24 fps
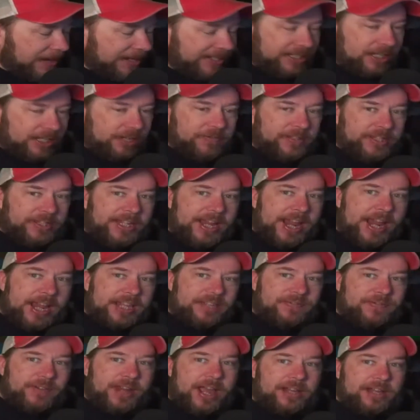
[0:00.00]
myself in the
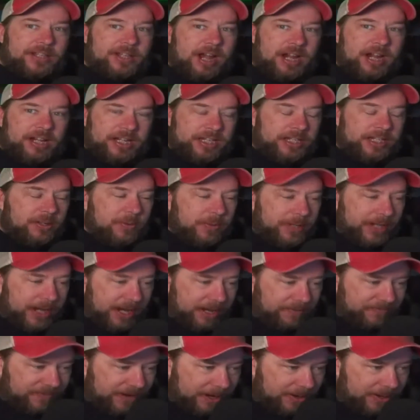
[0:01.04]
ass for not talking to you when
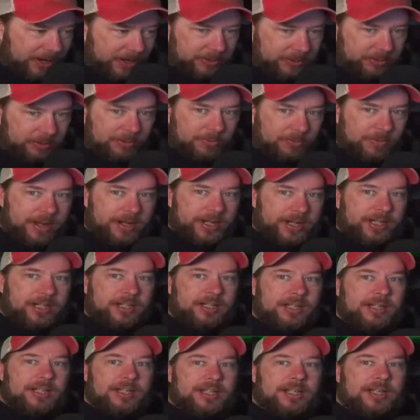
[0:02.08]
I found out you were running.